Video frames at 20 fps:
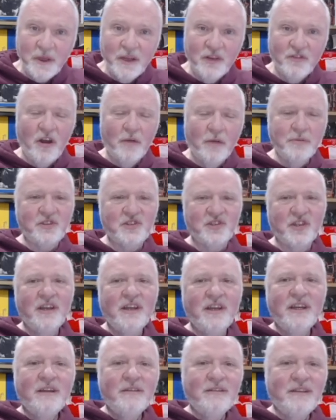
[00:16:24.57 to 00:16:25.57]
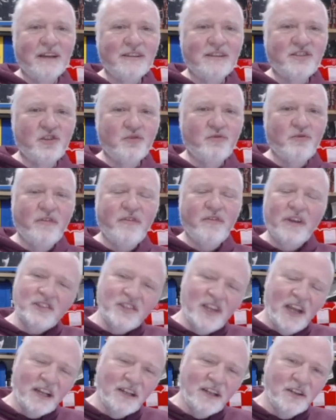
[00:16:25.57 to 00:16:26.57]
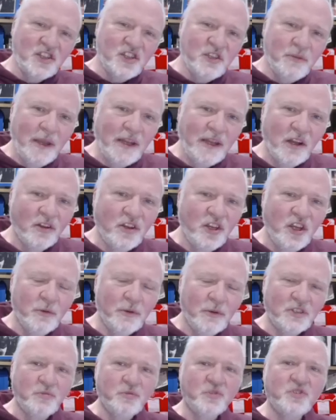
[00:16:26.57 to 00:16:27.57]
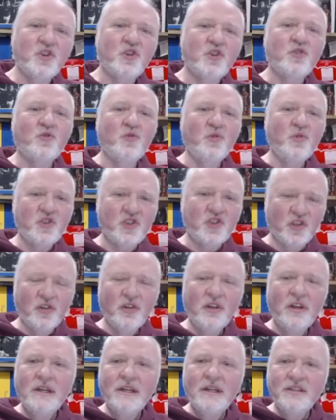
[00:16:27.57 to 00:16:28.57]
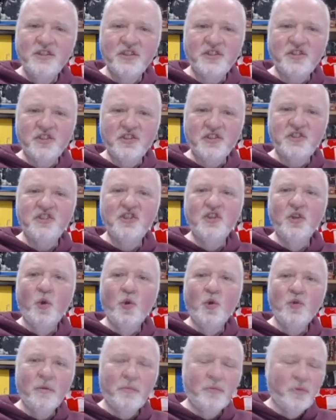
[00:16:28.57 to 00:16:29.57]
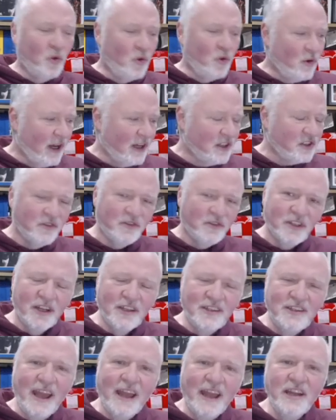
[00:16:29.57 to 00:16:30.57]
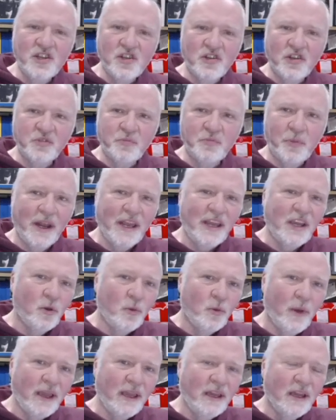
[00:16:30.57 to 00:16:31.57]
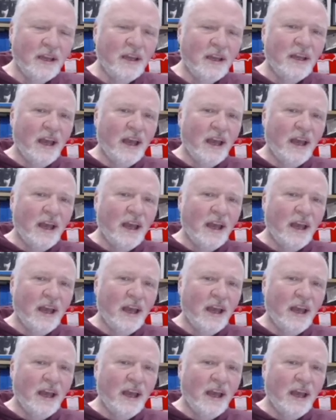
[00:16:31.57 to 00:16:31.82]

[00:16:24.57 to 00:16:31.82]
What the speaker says: Mia Roberts, that terrific tackle that she made on Hewitt was crucial just to slow the progress of a dangerous breakaway.